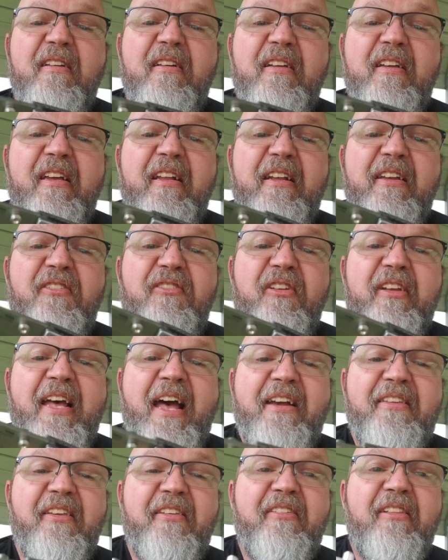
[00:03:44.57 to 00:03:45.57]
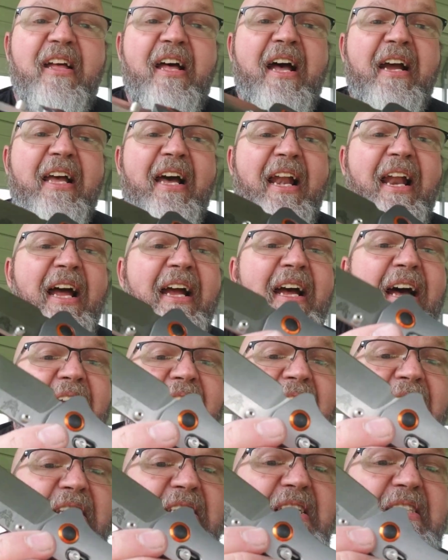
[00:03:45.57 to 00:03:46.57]
It is the axis lock. I
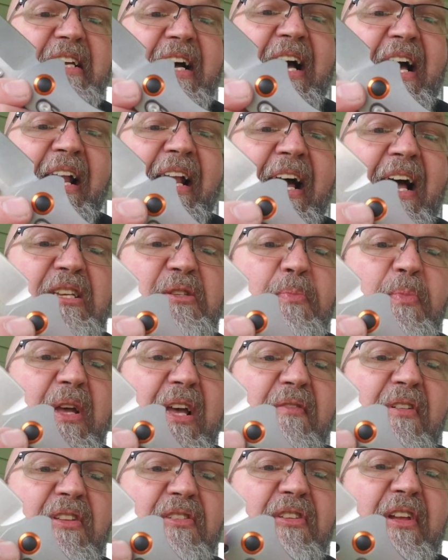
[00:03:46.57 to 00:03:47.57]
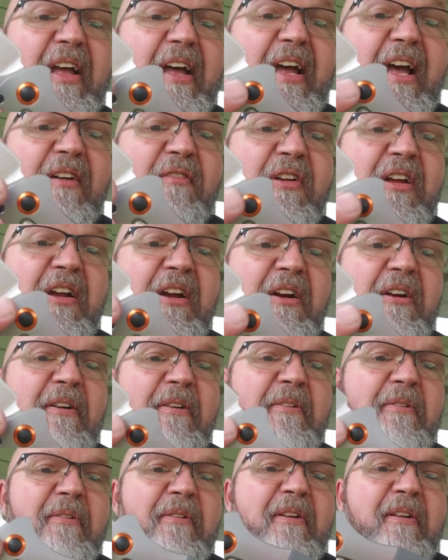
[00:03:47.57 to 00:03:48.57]
like the stylized pivots they have here.
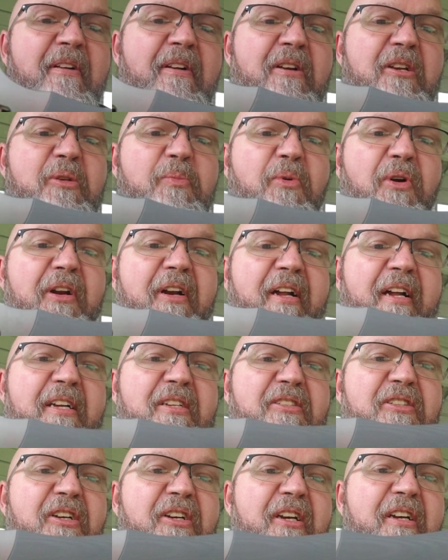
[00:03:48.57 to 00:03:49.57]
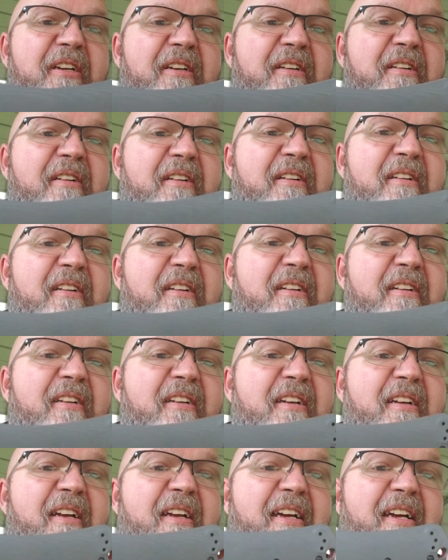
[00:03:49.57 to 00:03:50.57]
It's pretty nice looking.
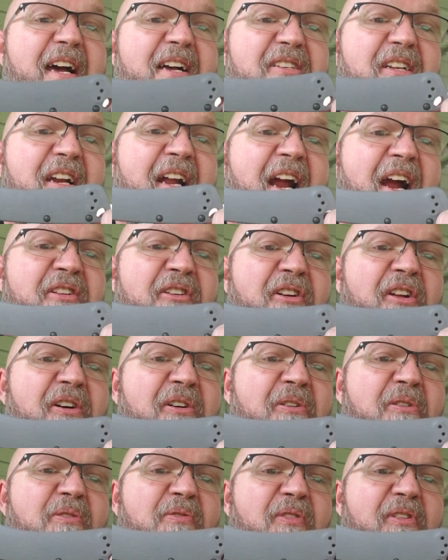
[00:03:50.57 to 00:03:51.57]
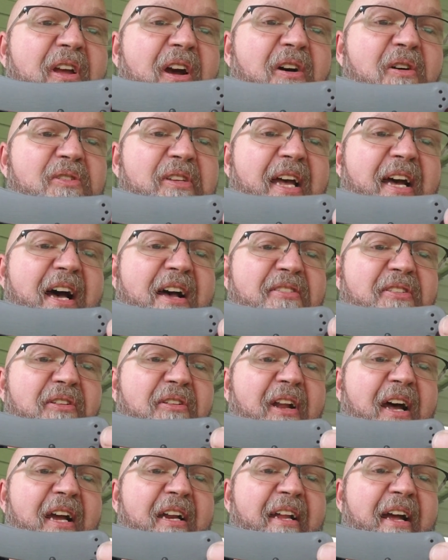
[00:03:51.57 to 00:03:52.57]
Has a lanyard hole for y'all guys who
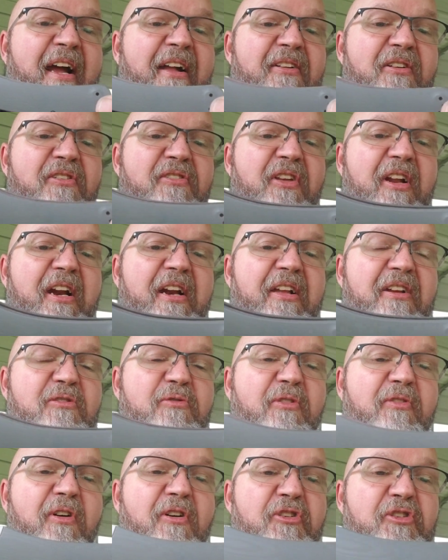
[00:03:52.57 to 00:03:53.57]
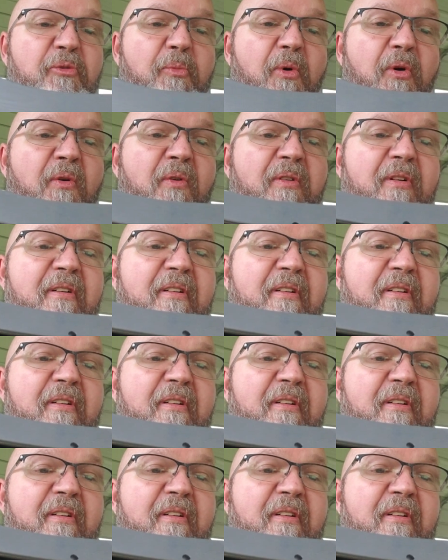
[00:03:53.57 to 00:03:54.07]
like lanyards, and it is reversible.